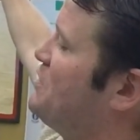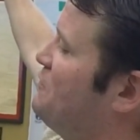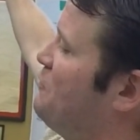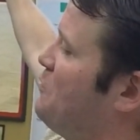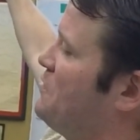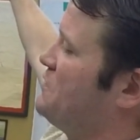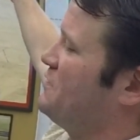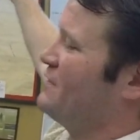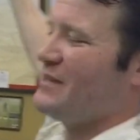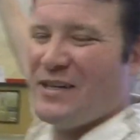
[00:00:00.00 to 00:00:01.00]
Force.
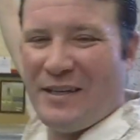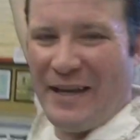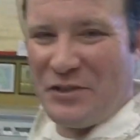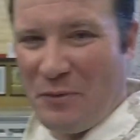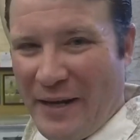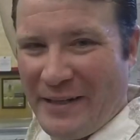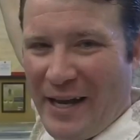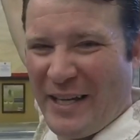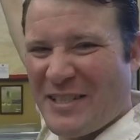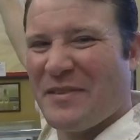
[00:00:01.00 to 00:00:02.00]
That's right,
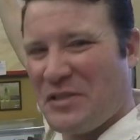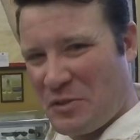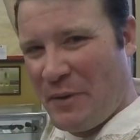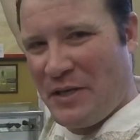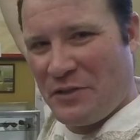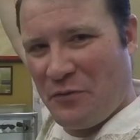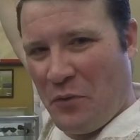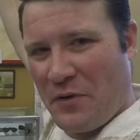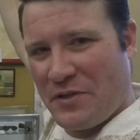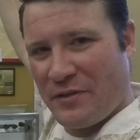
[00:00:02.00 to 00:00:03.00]
guys, the Space
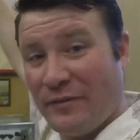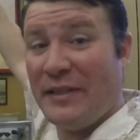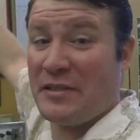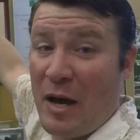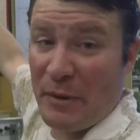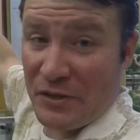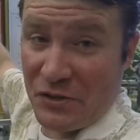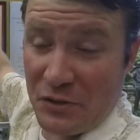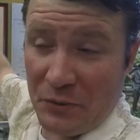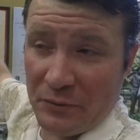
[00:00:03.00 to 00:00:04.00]
Force. It's coming
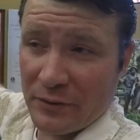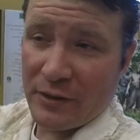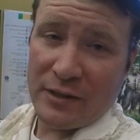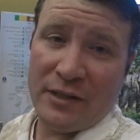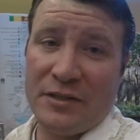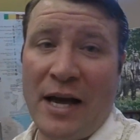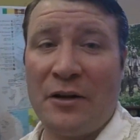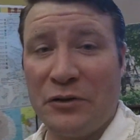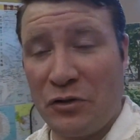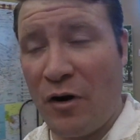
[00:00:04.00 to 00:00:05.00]
soon.
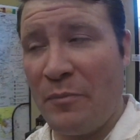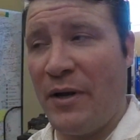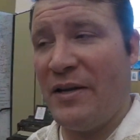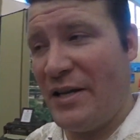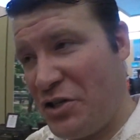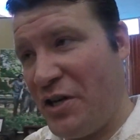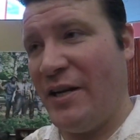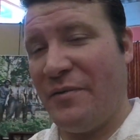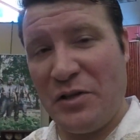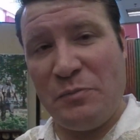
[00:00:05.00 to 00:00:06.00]
Donald Trump
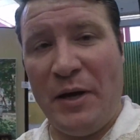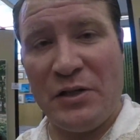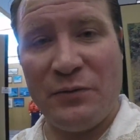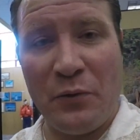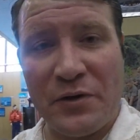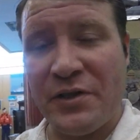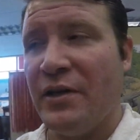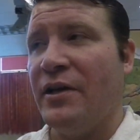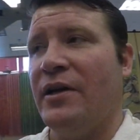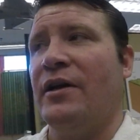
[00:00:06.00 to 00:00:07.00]
initiated the Space Force.
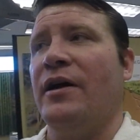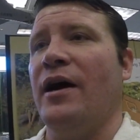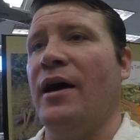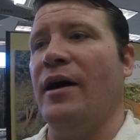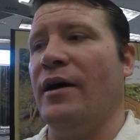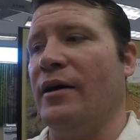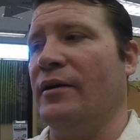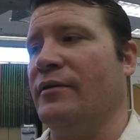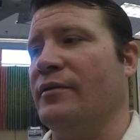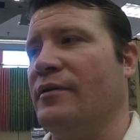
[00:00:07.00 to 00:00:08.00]
I
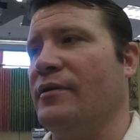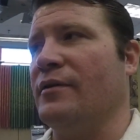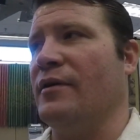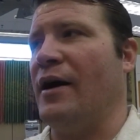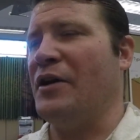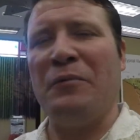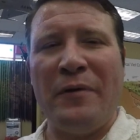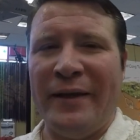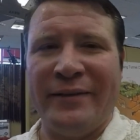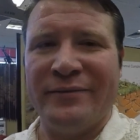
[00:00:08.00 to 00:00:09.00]
don't
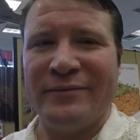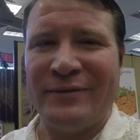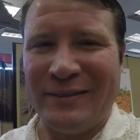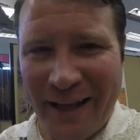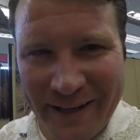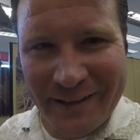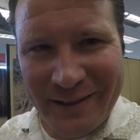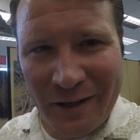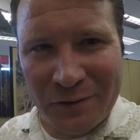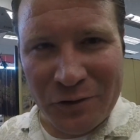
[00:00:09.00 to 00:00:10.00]
really like
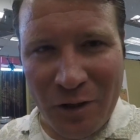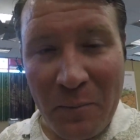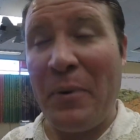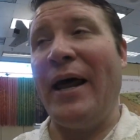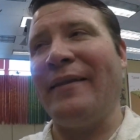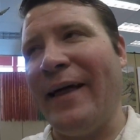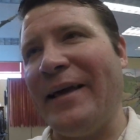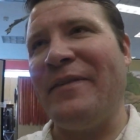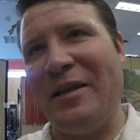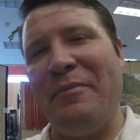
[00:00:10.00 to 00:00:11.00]
Donald Trump, but I
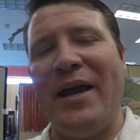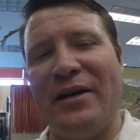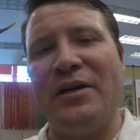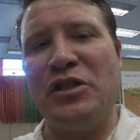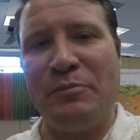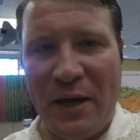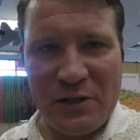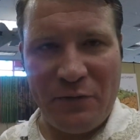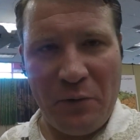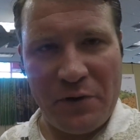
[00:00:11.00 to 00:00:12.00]
like that he made a Space
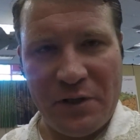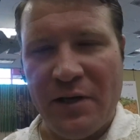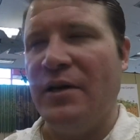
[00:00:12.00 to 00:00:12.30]
Force